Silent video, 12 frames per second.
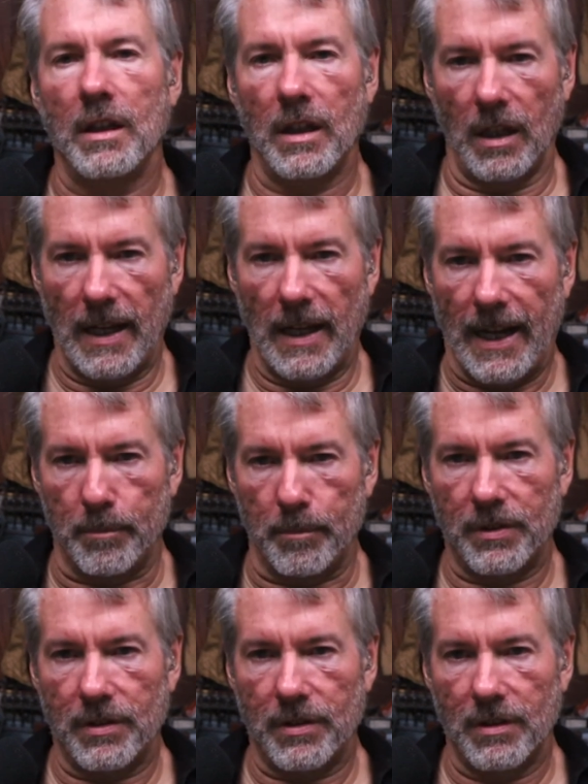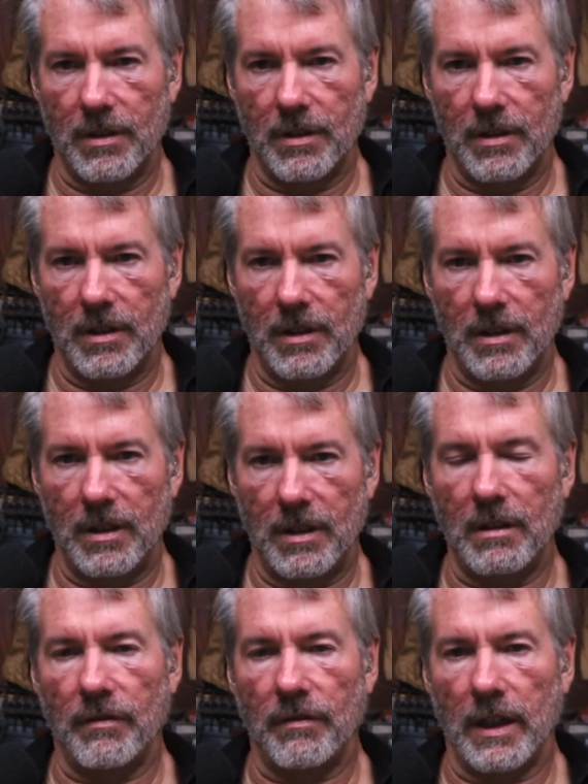lapse
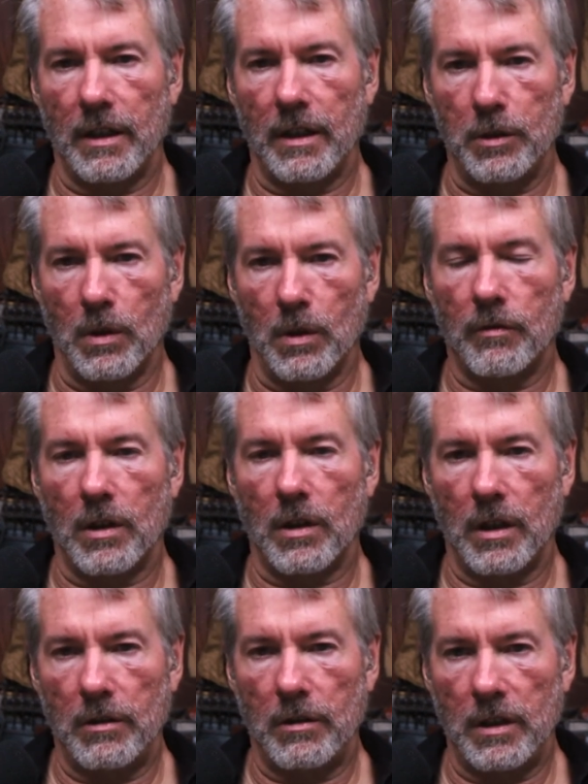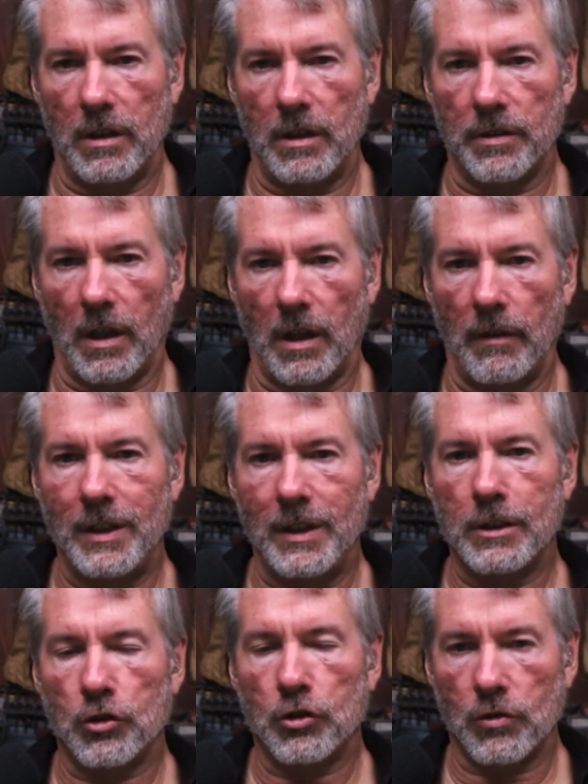in value over 100 years of the
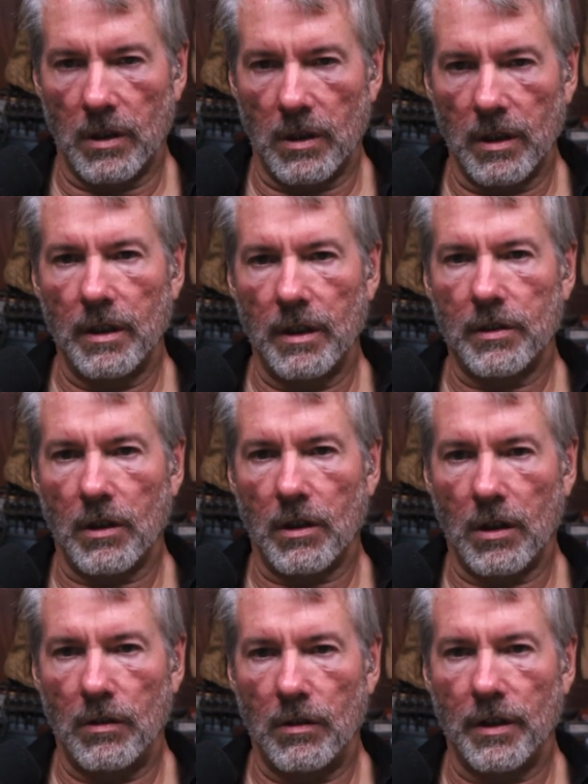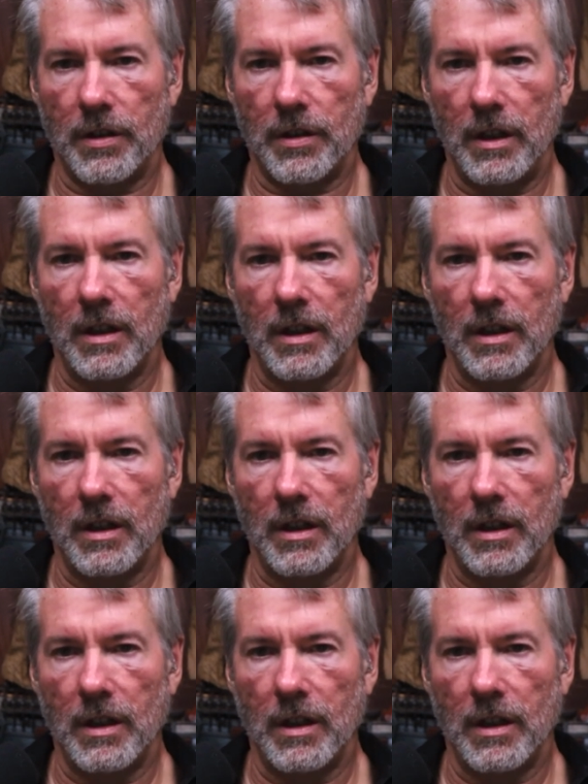strongest currency